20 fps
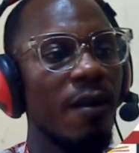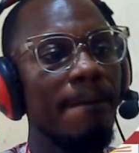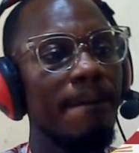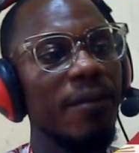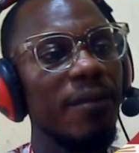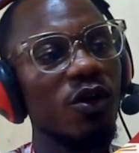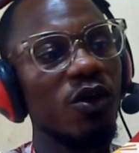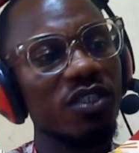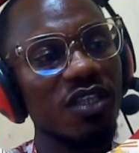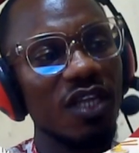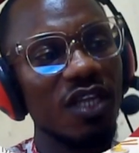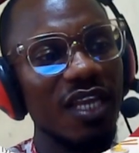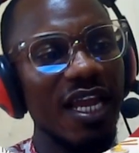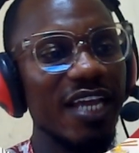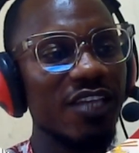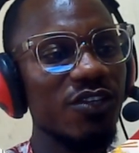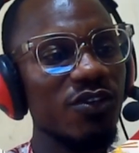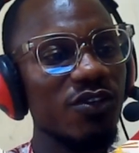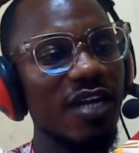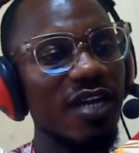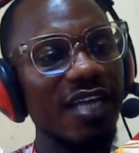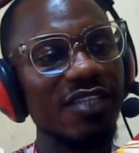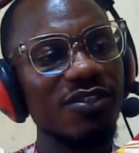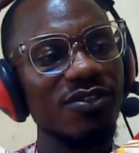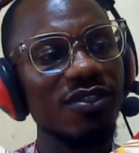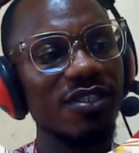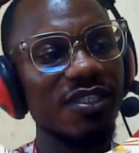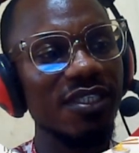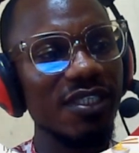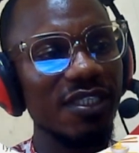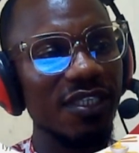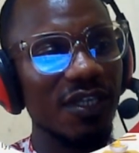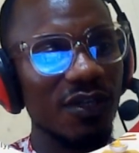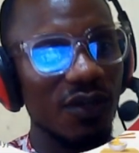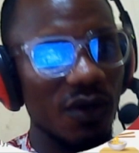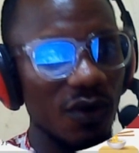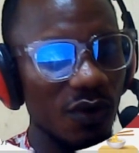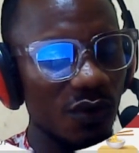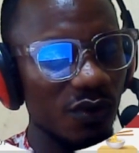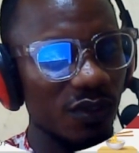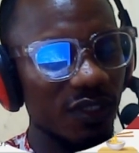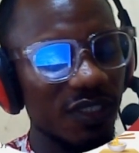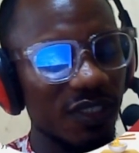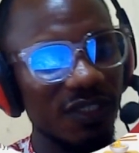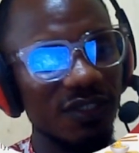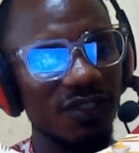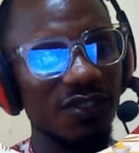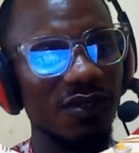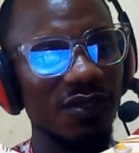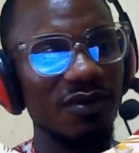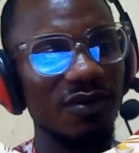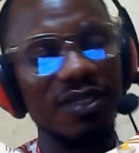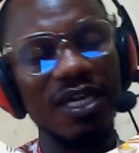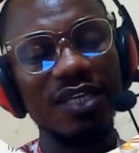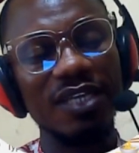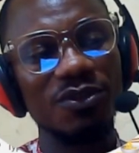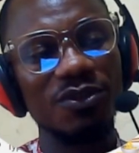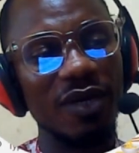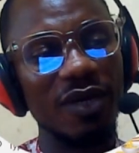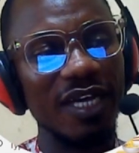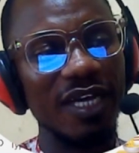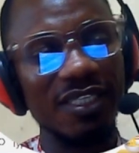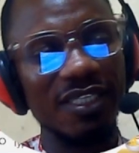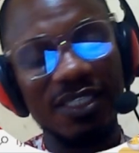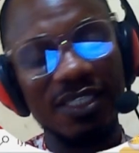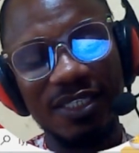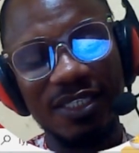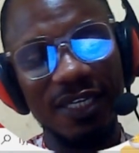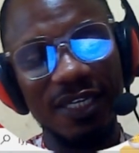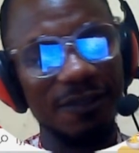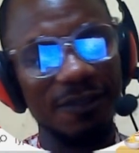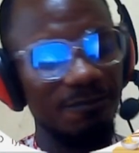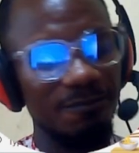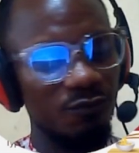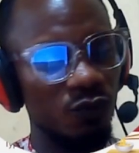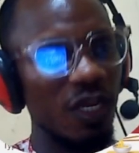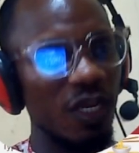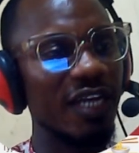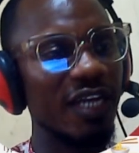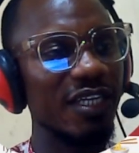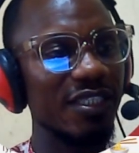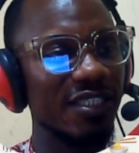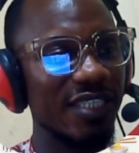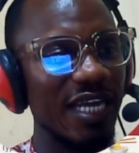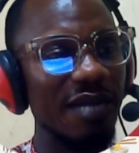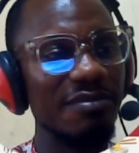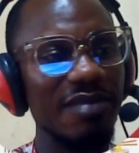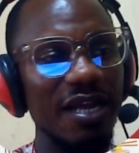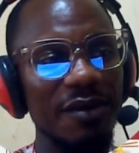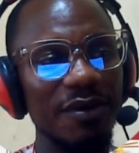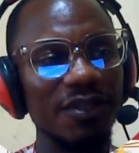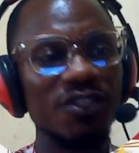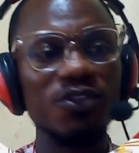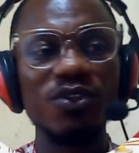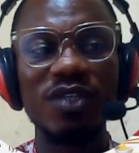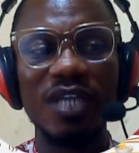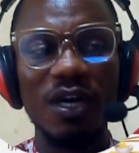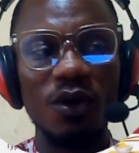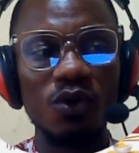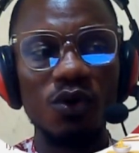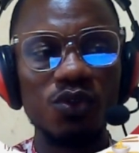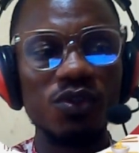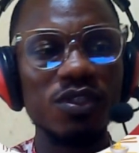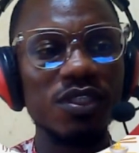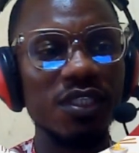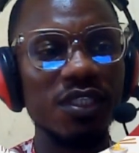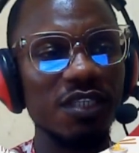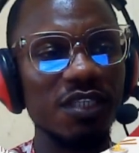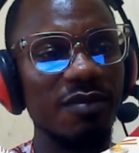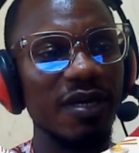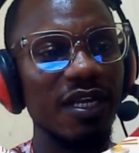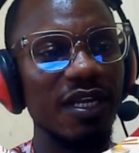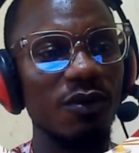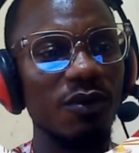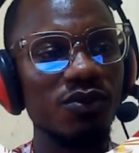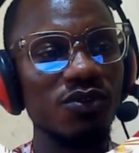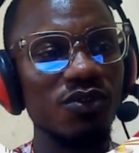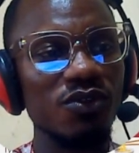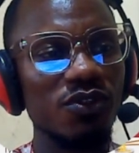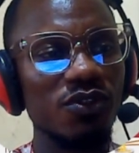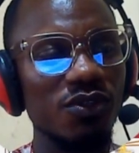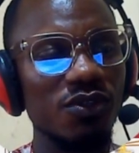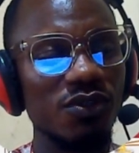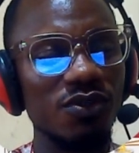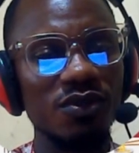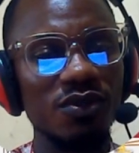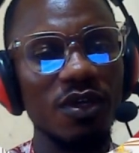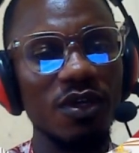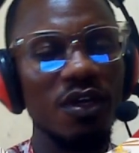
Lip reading: Because I like you guys to see the code, so that is what I just did. I can type directly, you can also see it, but I want you to